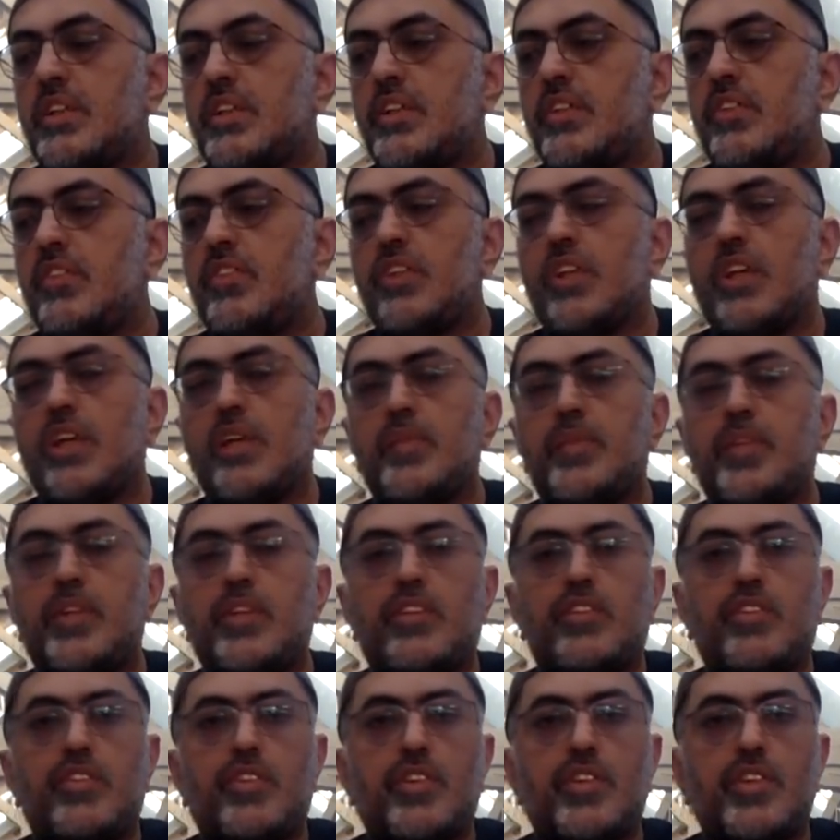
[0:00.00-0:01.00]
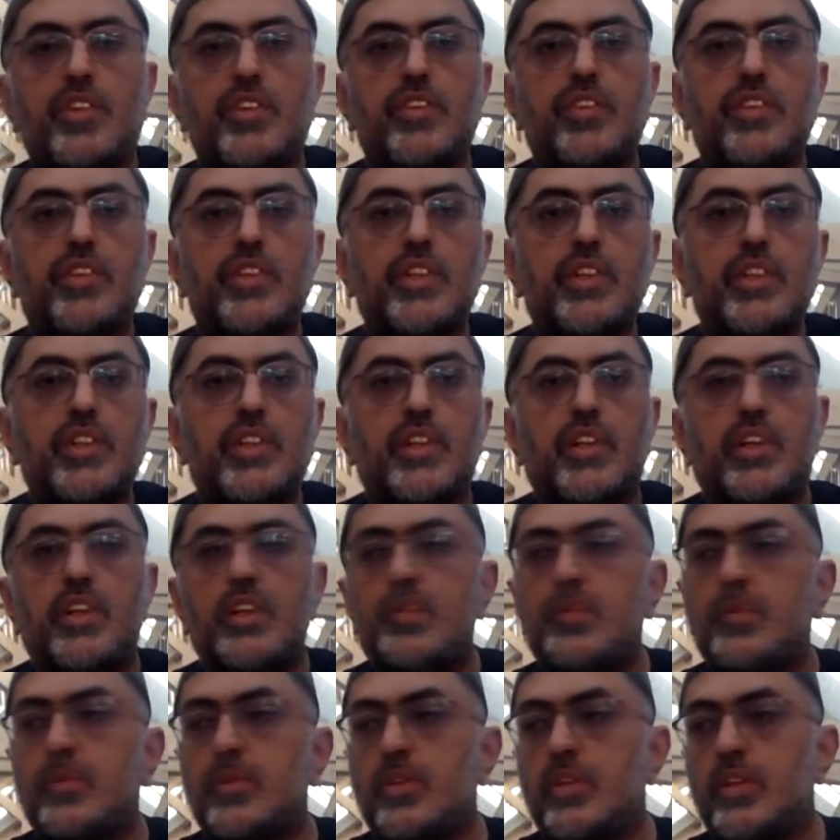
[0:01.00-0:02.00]
Shaykh Abdullah Sirajuddin,
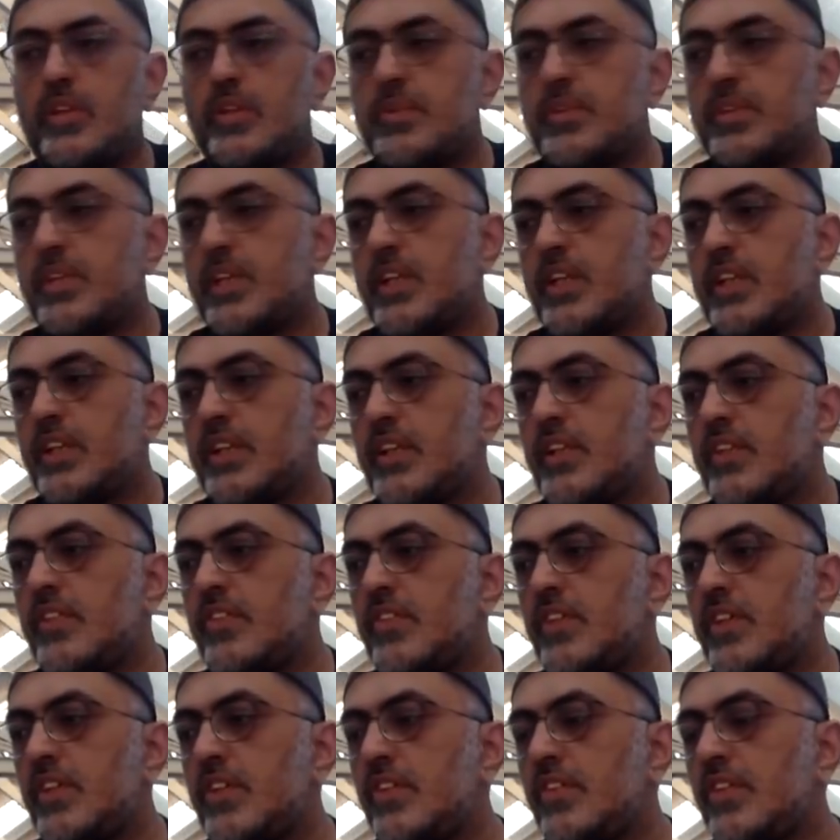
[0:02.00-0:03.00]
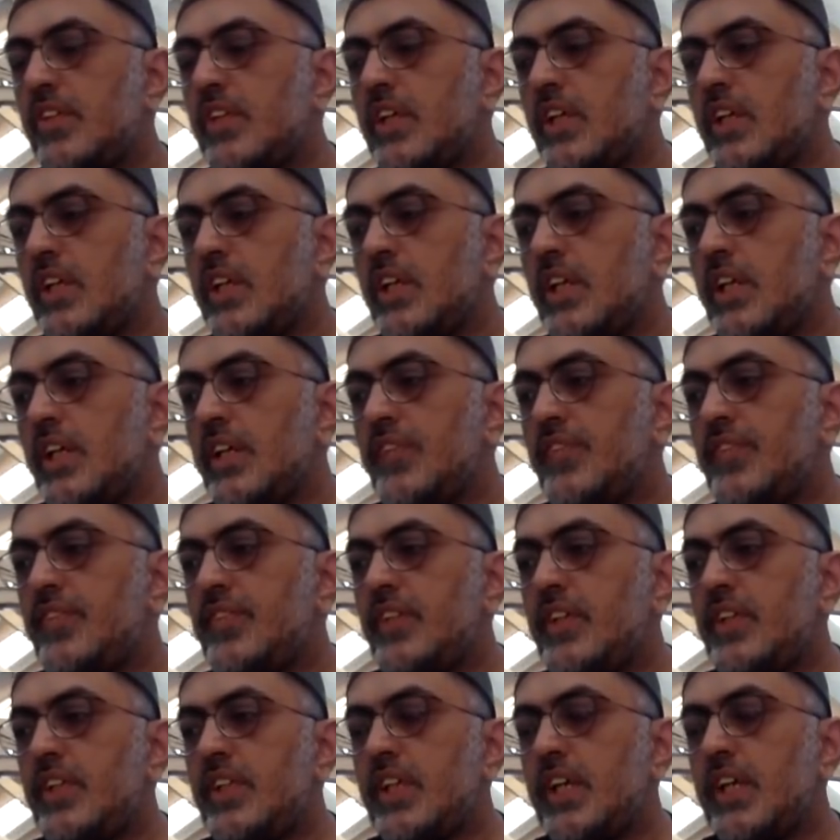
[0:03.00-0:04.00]
rahimahullah ta'ala, then says, a
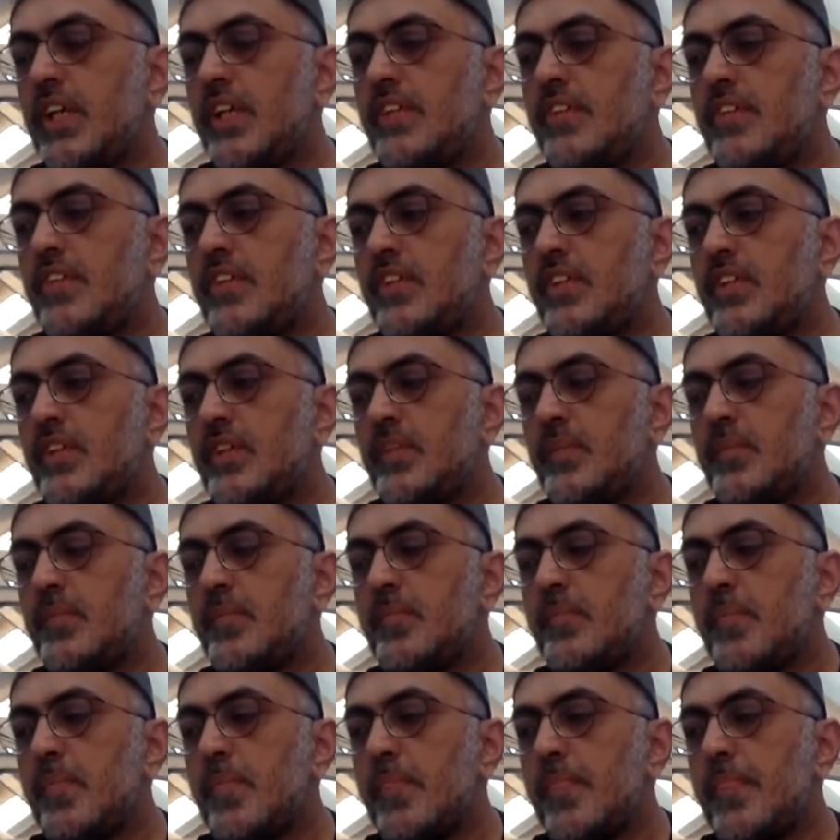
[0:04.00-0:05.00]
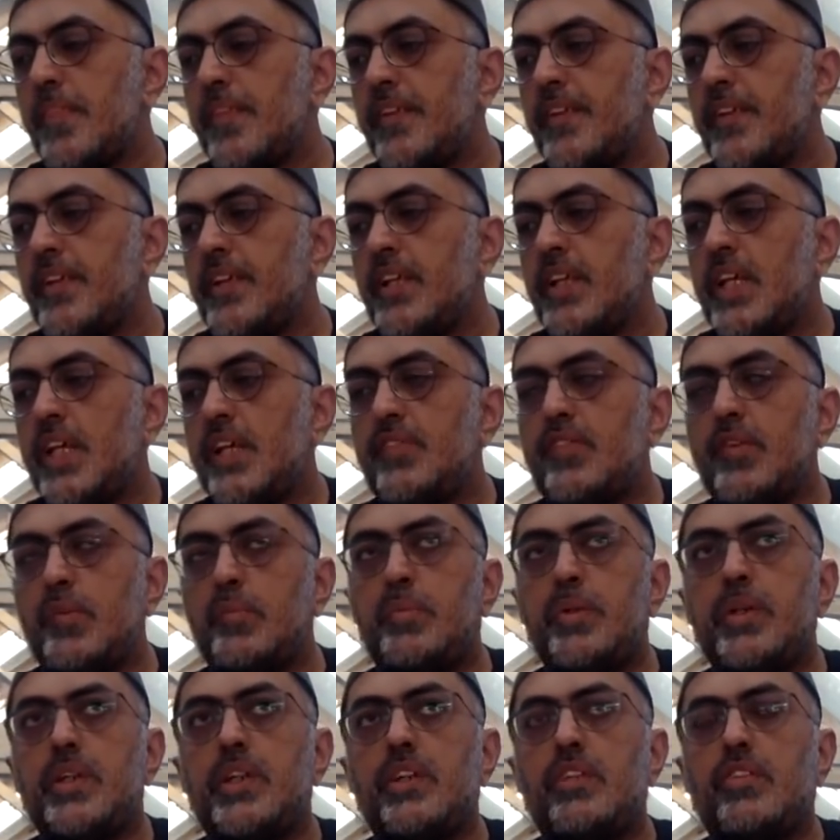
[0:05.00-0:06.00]
further etiquette, if a
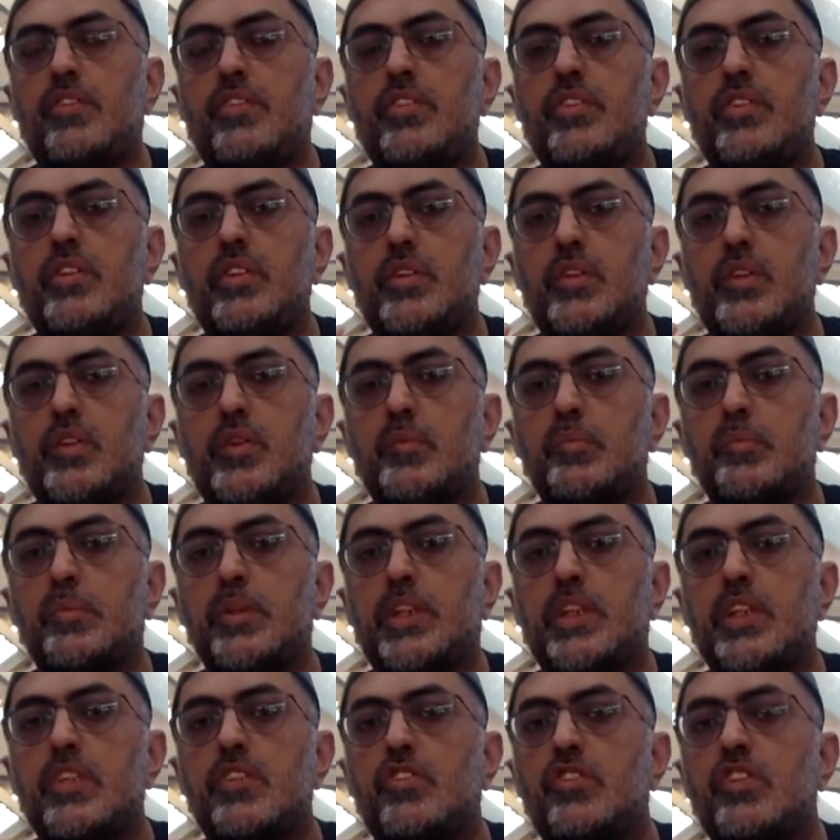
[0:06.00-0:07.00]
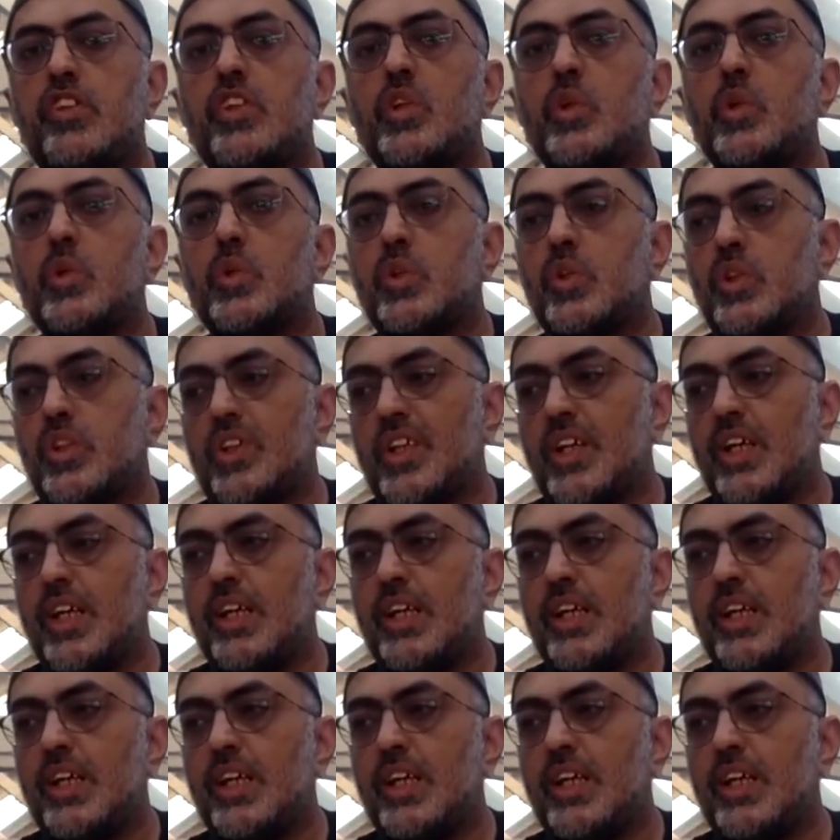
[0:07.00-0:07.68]
person begins to yawn,